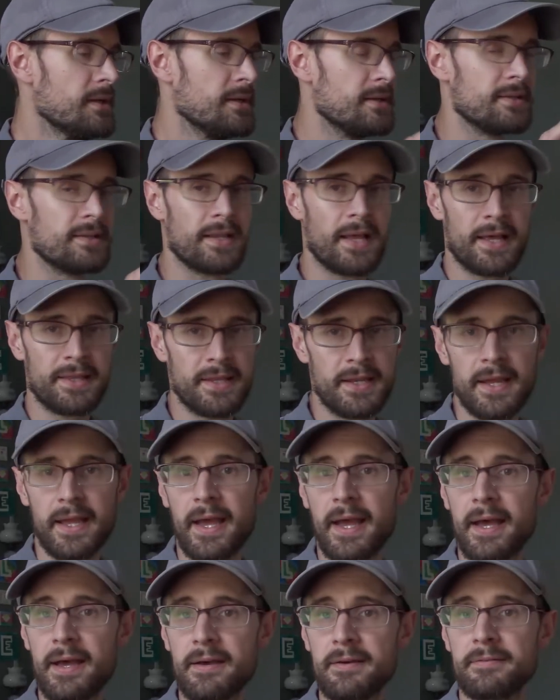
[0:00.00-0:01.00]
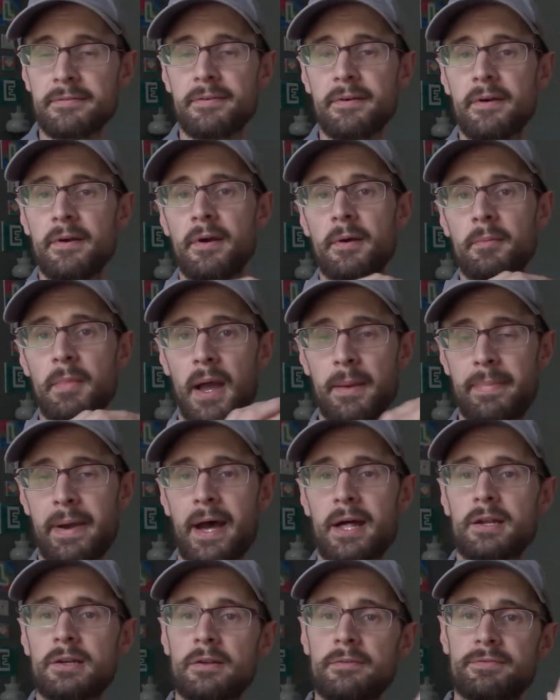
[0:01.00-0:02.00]
Now that I have my
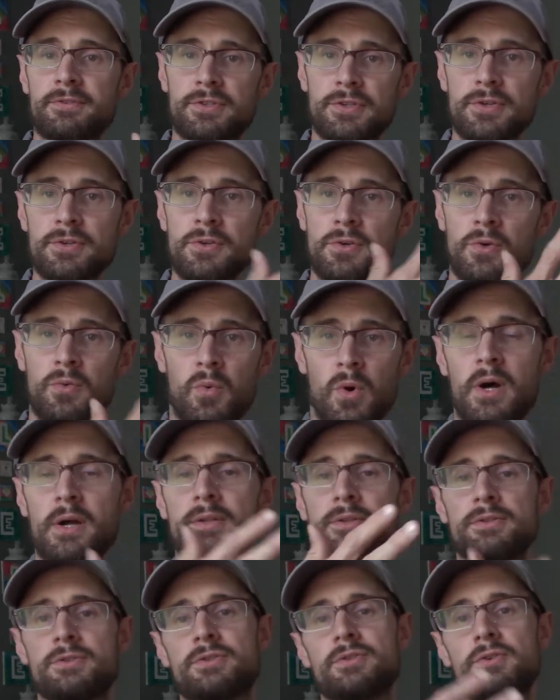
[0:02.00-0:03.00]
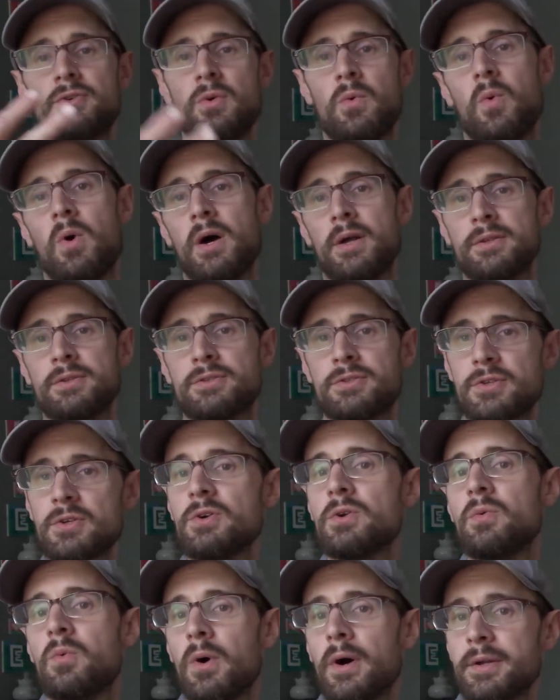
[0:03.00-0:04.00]
pattern of 2, 1, 2, 1,
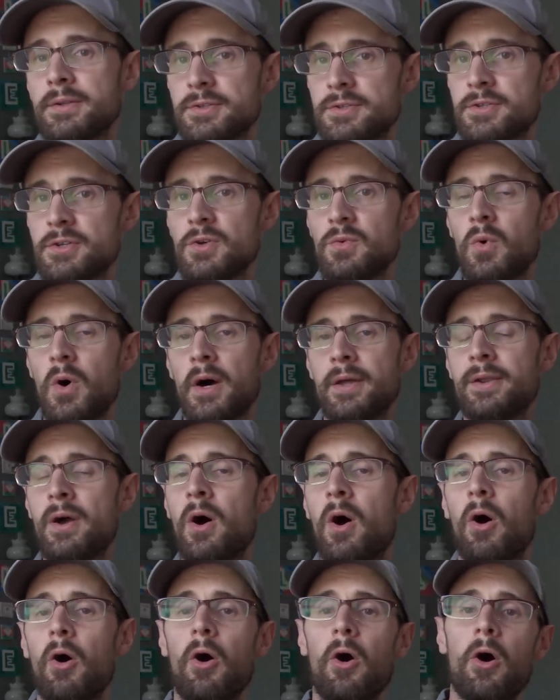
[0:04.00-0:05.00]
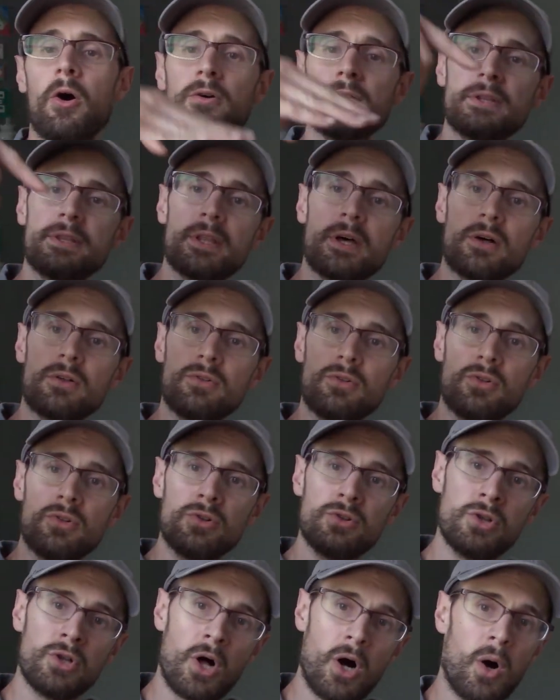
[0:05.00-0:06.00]
2, 1, 2, 1, all in the
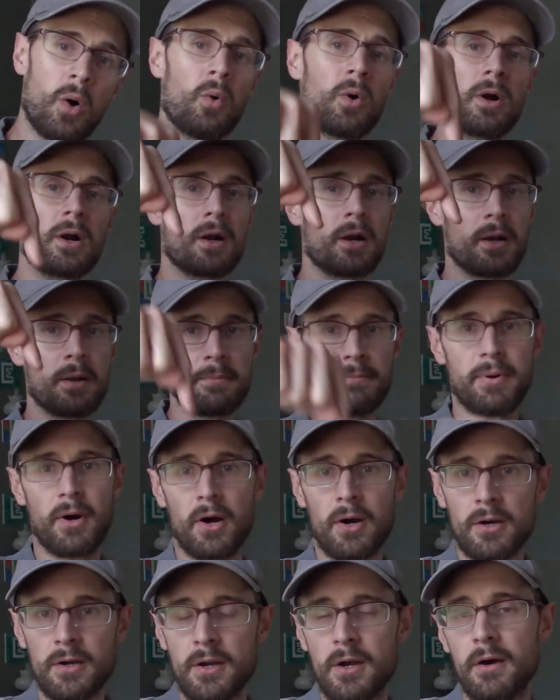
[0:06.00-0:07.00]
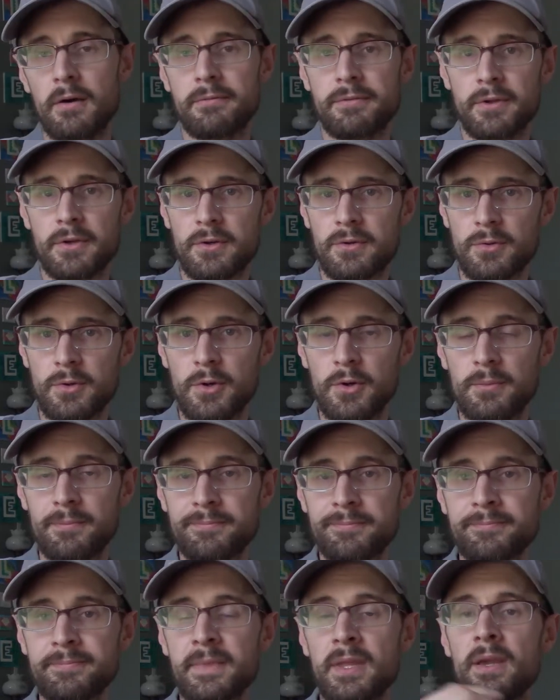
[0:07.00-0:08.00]
lower part of the
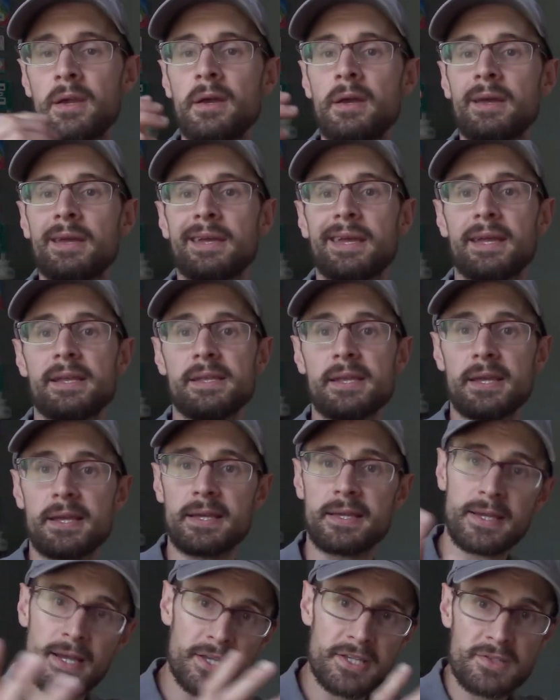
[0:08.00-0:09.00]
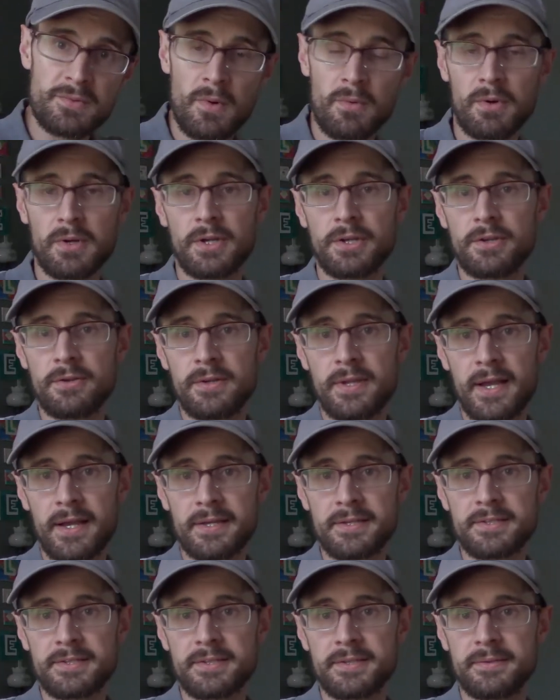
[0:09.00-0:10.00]
chrome, can you guess what we're going to do
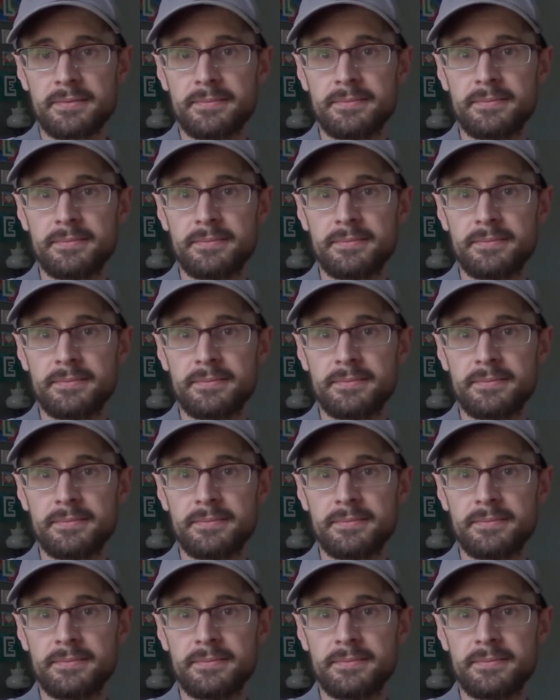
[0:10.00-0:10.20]
next?